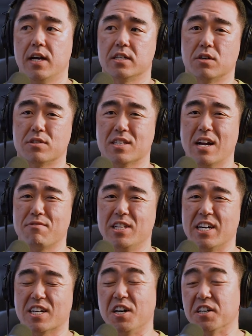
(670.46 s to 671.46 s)
So it's not
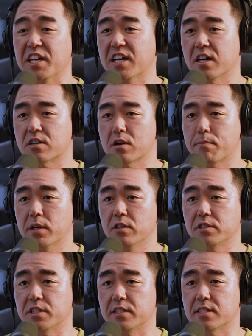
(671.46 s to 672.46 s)
really a cookie cutter
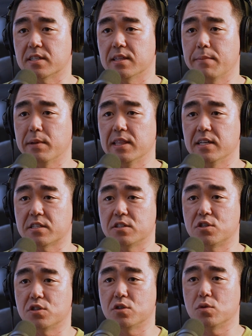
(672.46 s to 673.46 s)
approach. It's let me listen
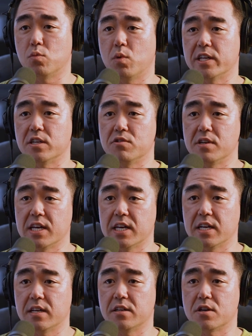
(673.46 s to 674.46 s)
to what you
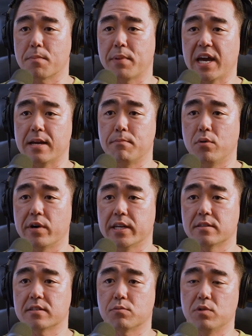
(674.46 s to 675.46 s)
need, your pain
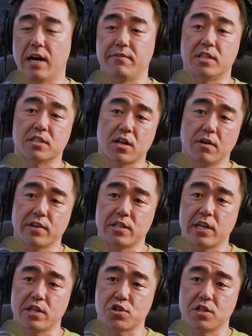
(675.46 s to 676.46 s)
points. We'll have a discovery
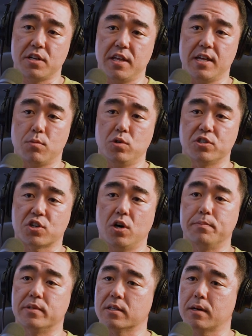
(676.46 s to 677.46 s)
session, and then we'll
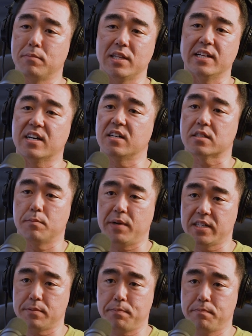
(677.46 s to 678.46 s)
sculpt a completely
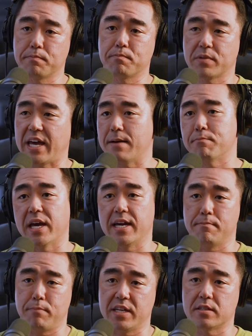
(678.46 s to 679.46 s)
customized
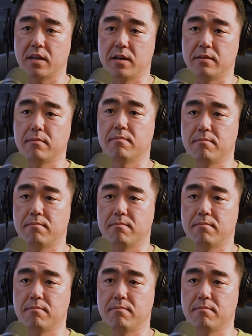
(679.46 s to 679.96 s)
campaign based on